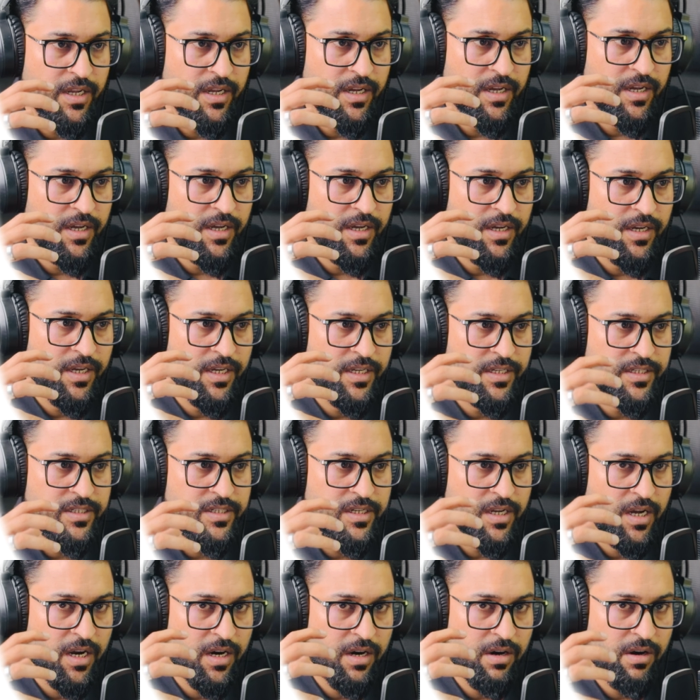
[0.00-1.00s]

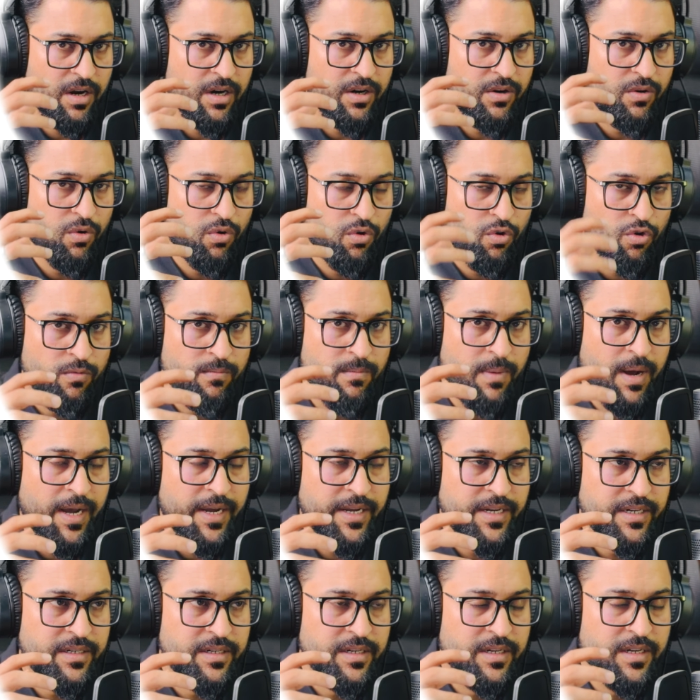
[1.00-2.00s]
his or her own
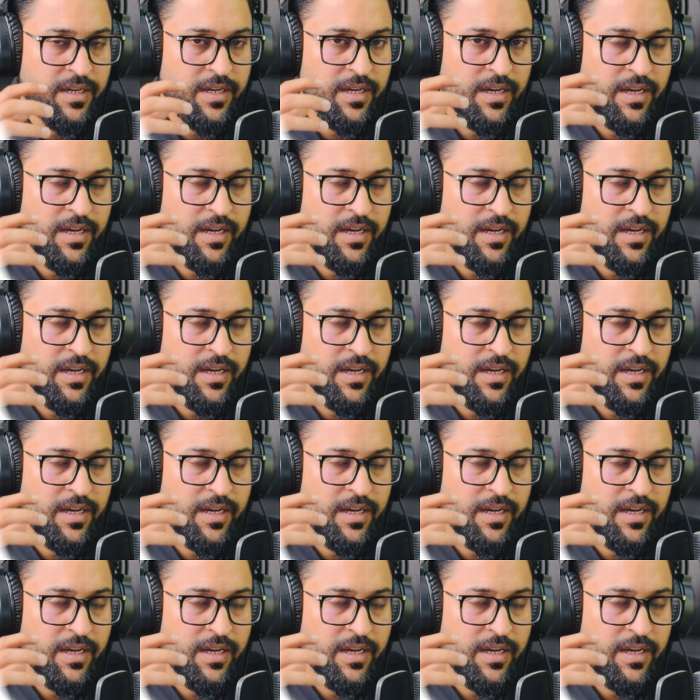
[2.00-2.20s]
mind.